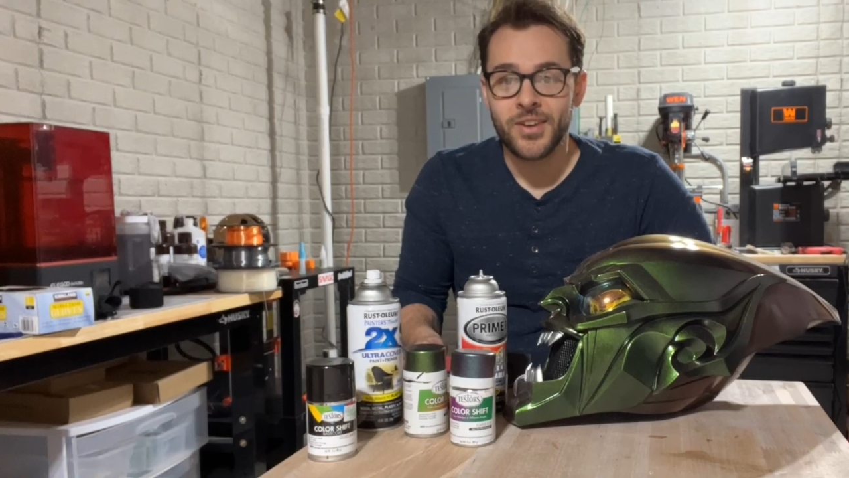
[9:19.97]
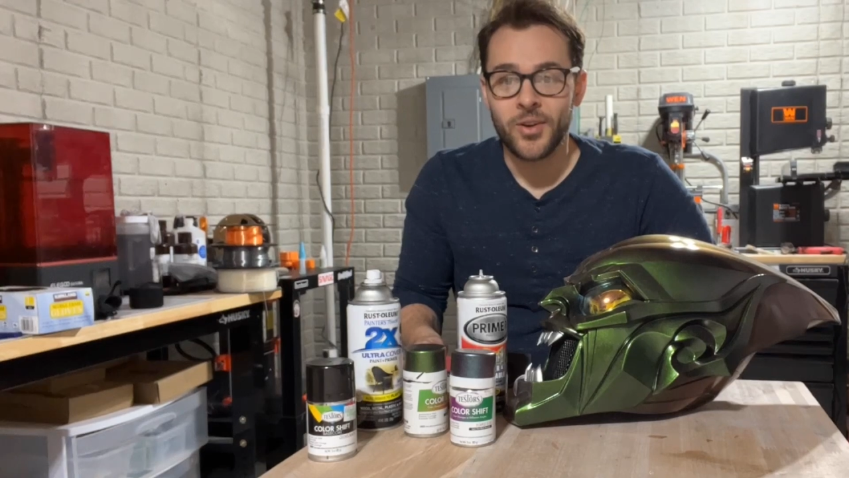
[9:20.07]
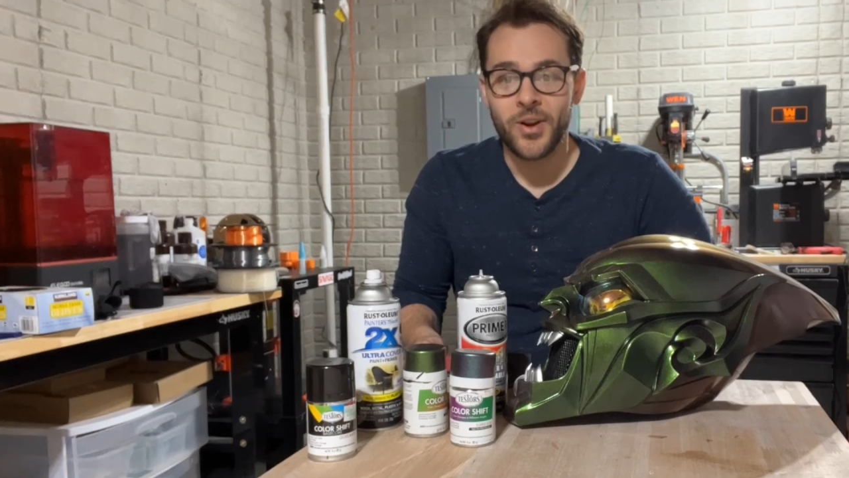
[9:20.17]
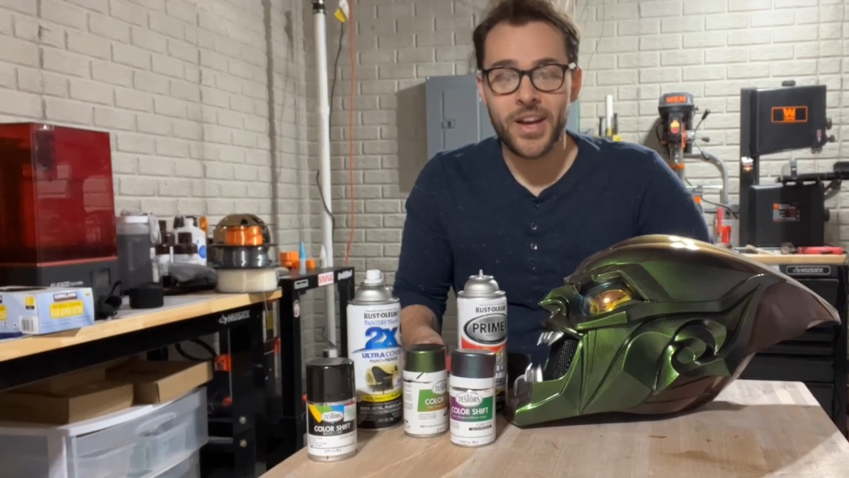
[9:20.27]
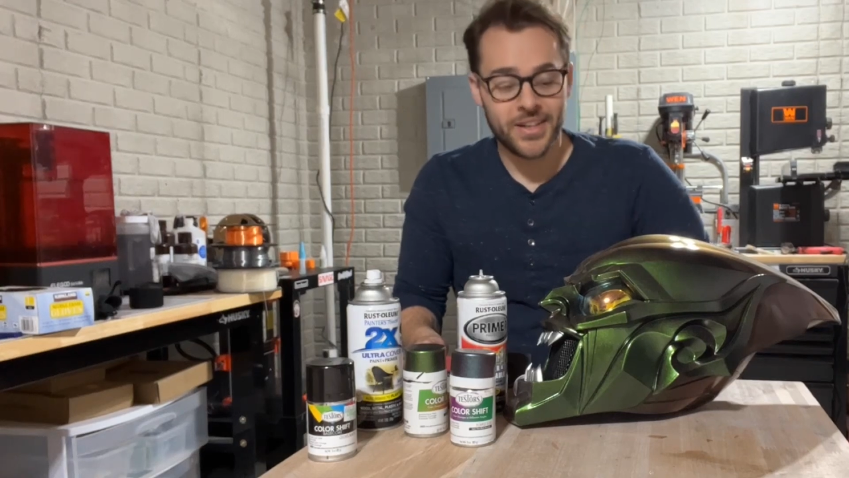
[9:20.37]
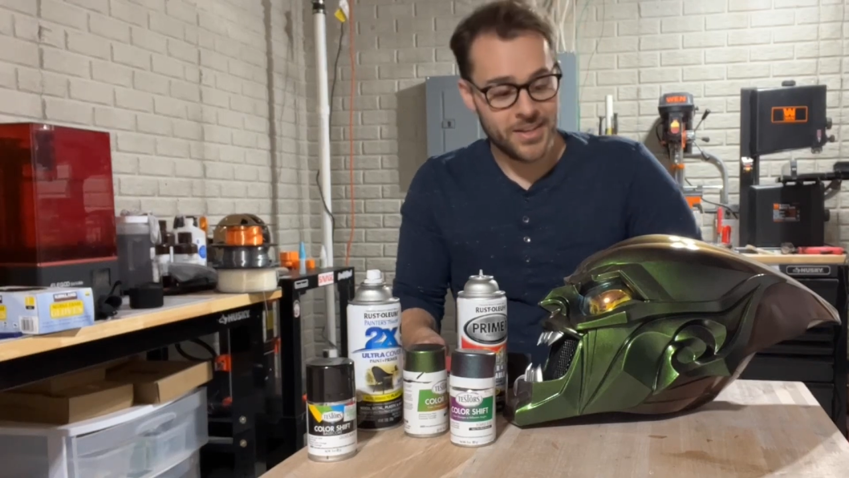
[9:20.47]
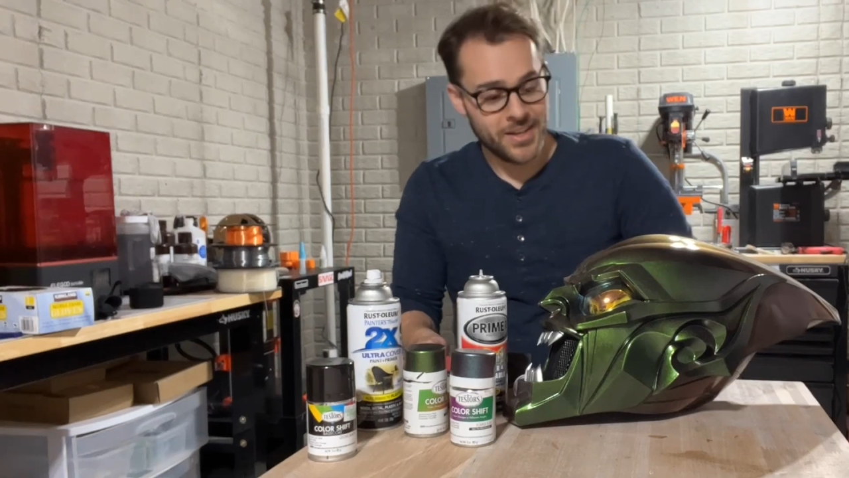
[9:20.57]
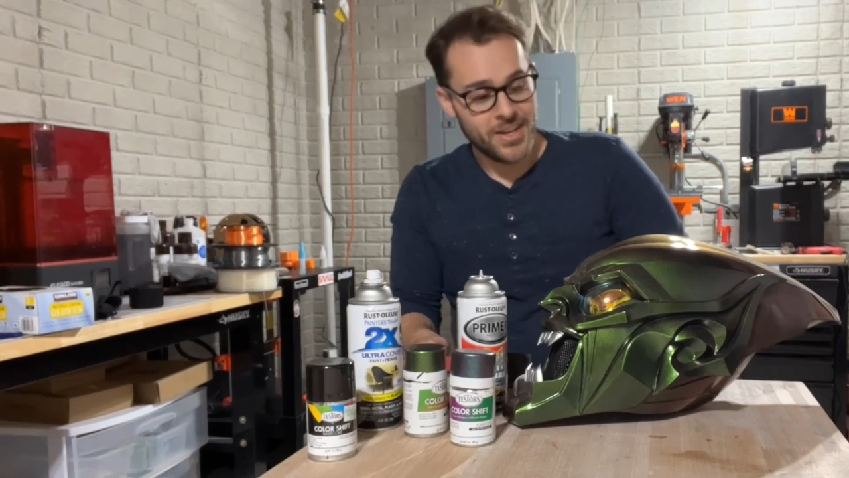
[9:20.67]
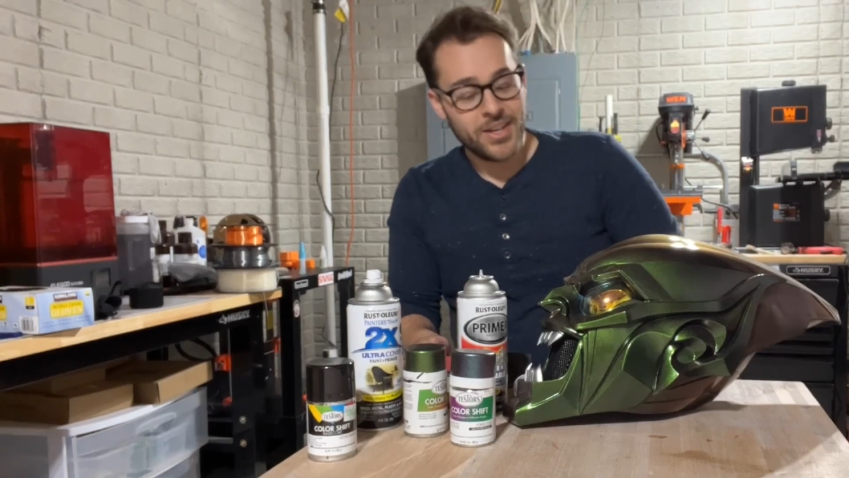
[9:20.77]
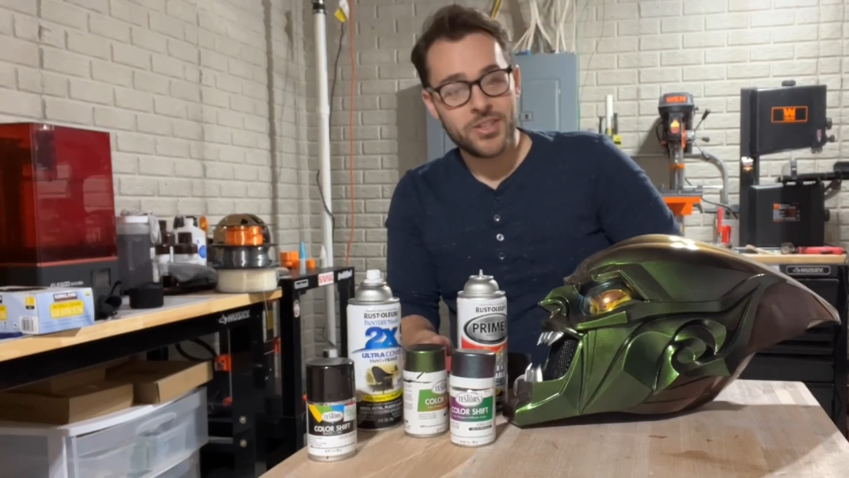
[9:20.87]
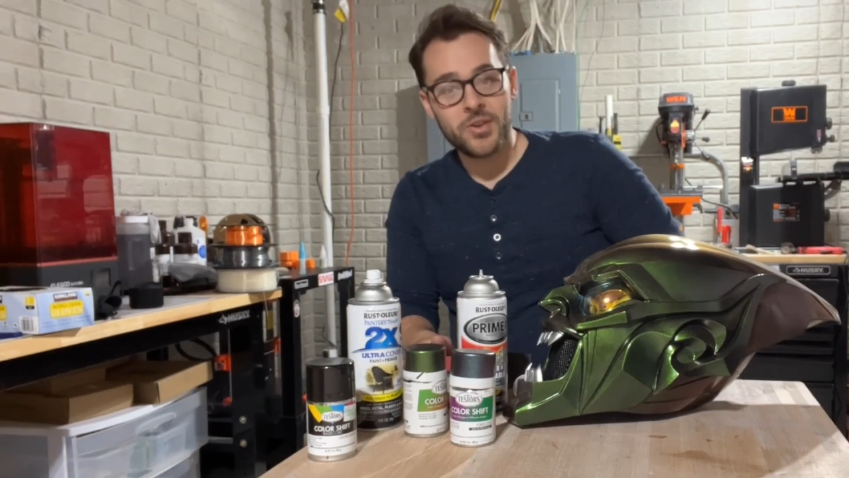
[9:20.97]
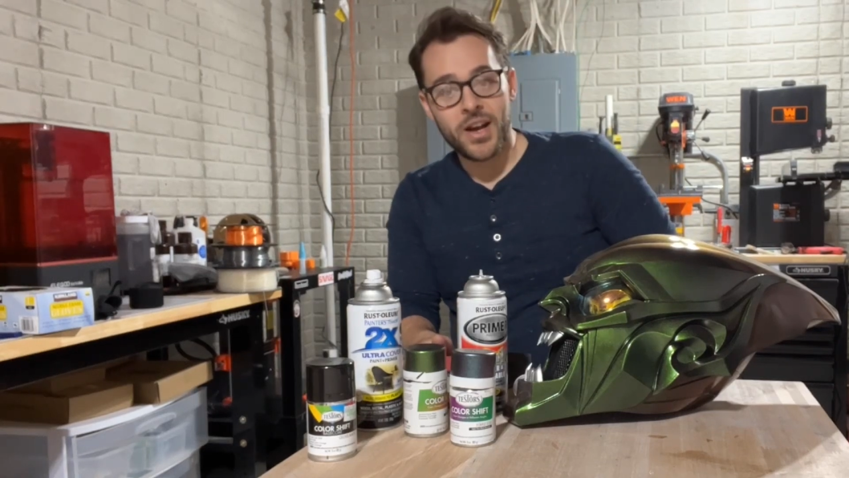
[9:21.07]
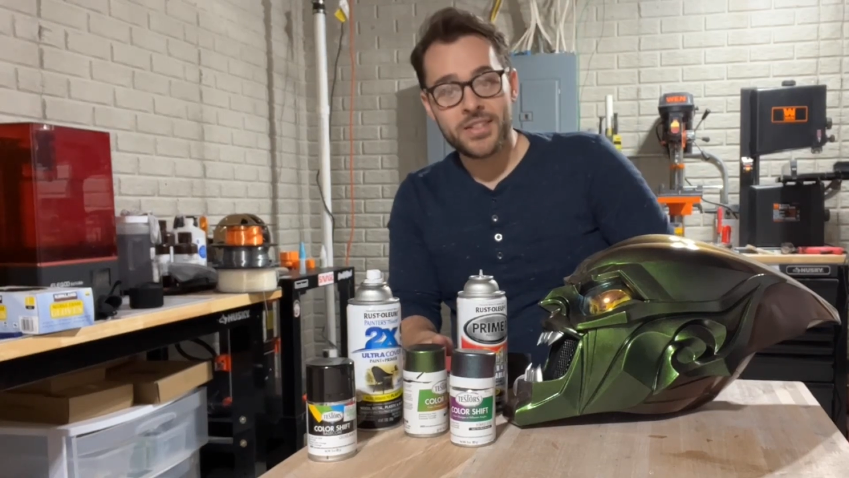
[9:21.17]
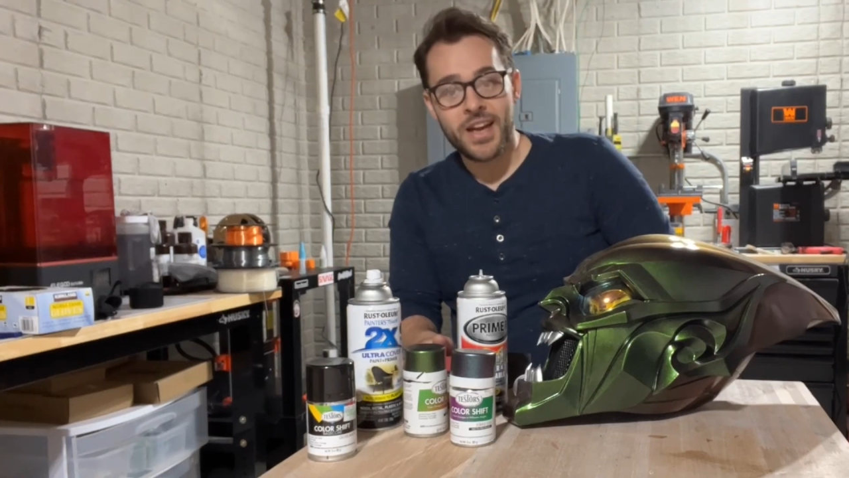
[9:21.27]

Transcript: All right, you guys